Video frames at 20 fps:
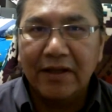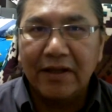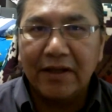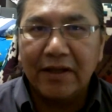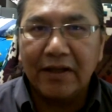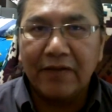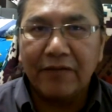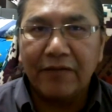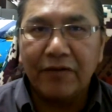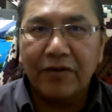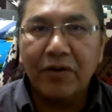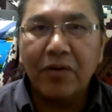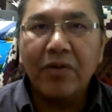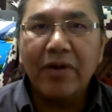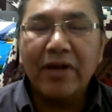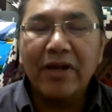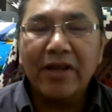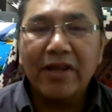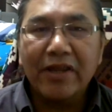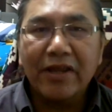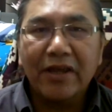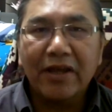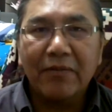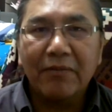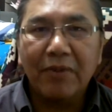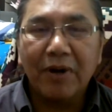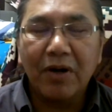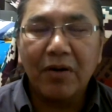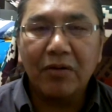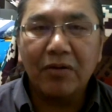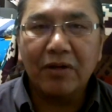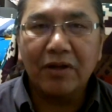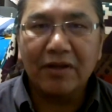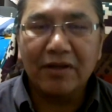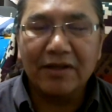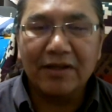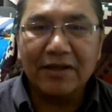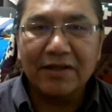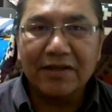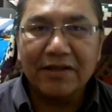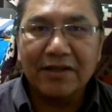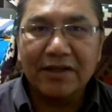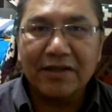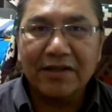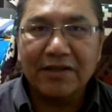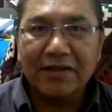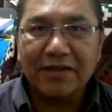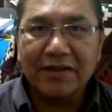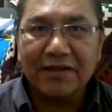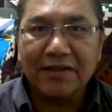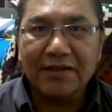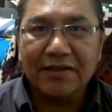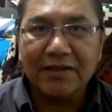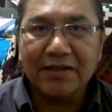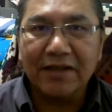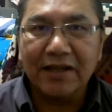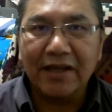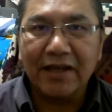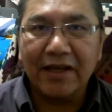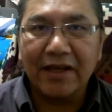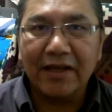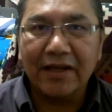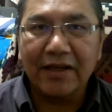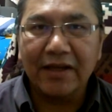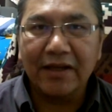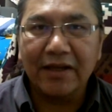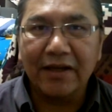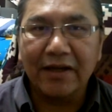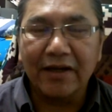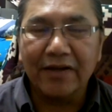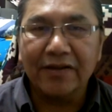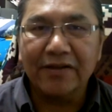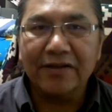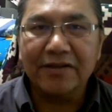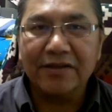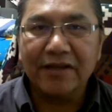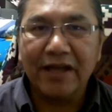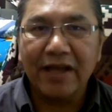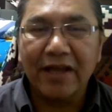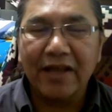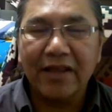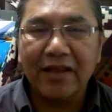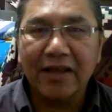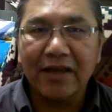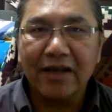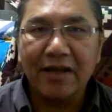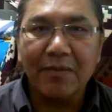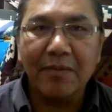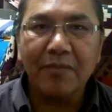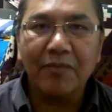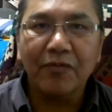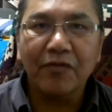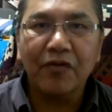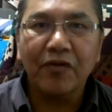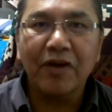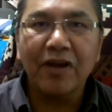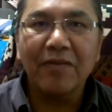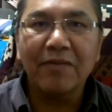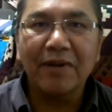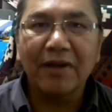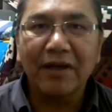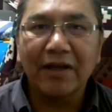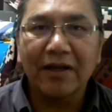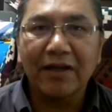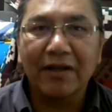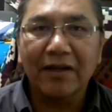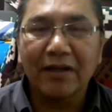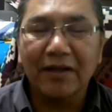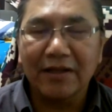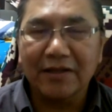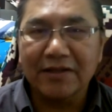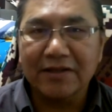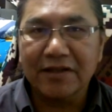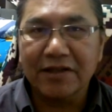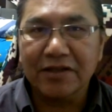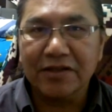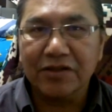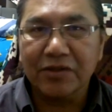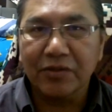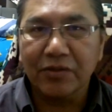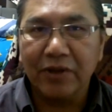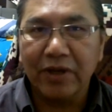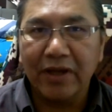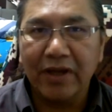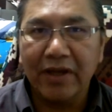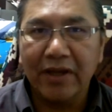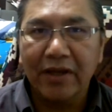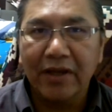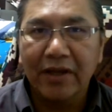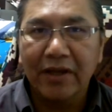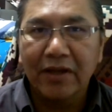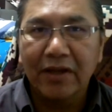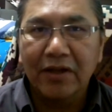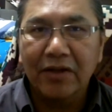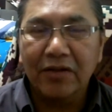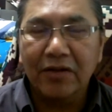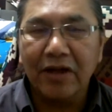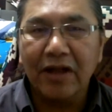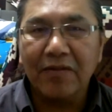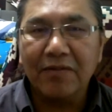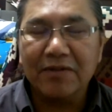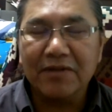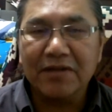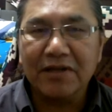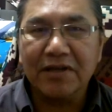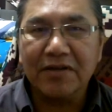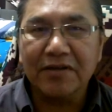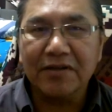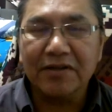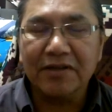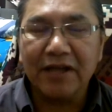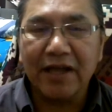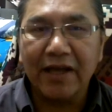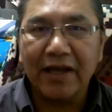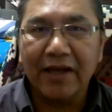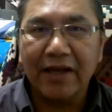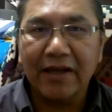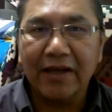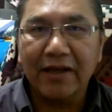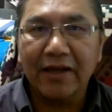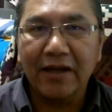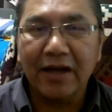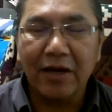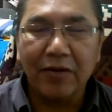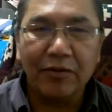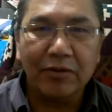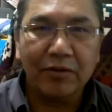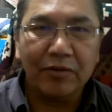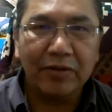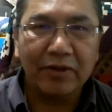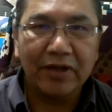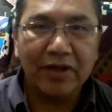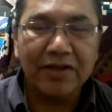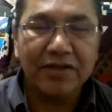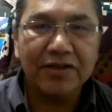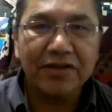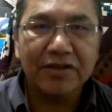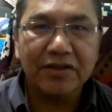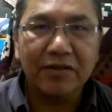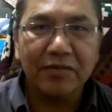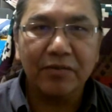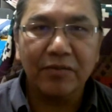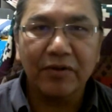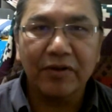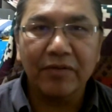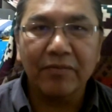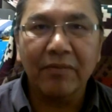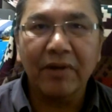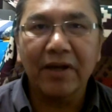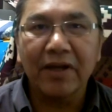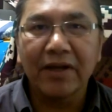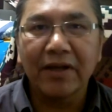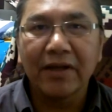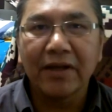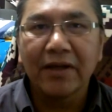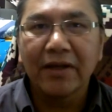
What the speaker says: If you know anything about these teachings, then understand that I'm framing it in such a way to help us understand our relationship with money,